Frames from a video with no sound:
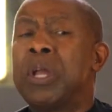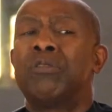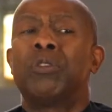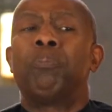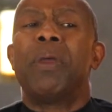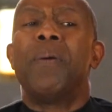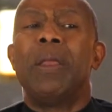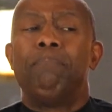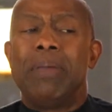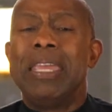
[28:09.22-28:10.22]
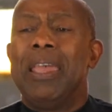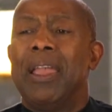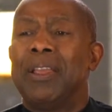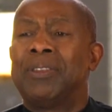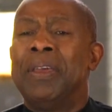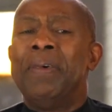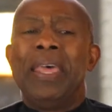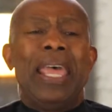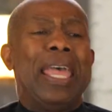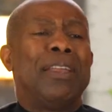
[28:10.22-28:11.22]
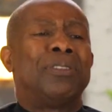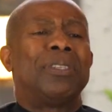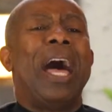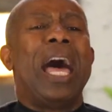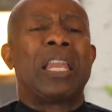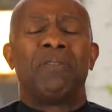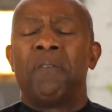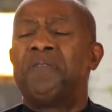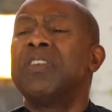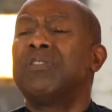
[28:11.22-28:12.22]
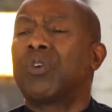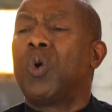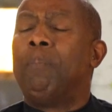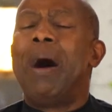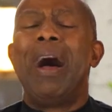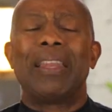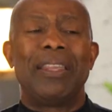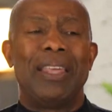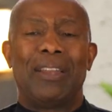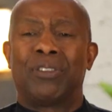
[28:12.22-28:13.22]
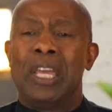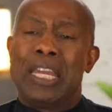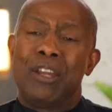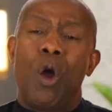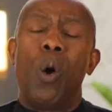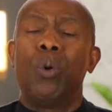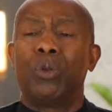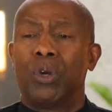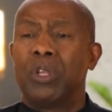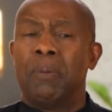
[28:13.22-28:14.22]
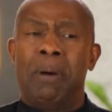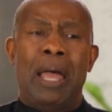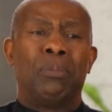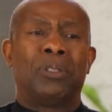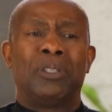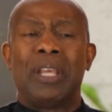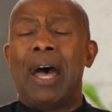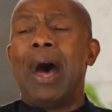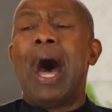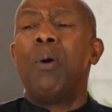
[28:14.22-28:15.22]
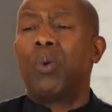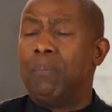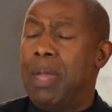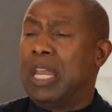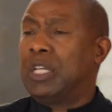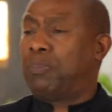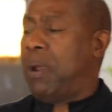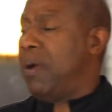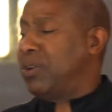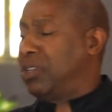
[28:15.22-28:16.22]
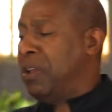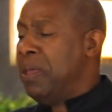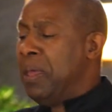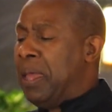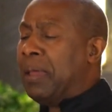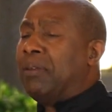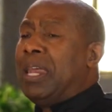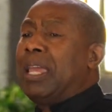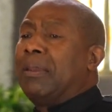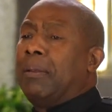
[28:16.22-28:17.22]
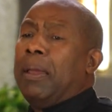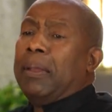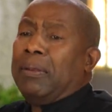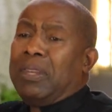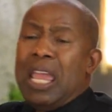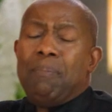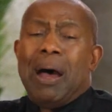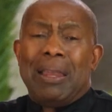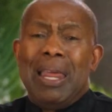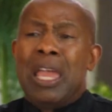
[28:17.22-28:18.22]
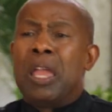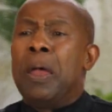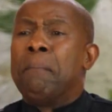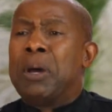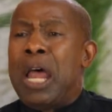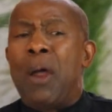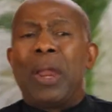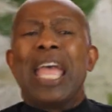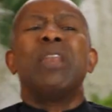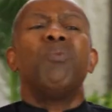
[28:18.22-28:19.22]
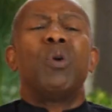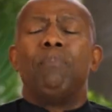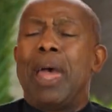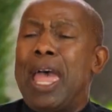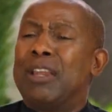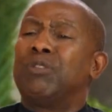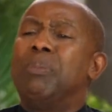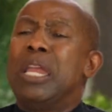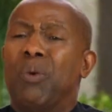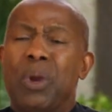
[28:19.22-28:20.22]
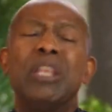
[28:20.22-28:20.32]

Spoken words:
we're spirit beings inside of a physical body that's getting older. The Bible says our outward man is perishing day by day, but our inward man is being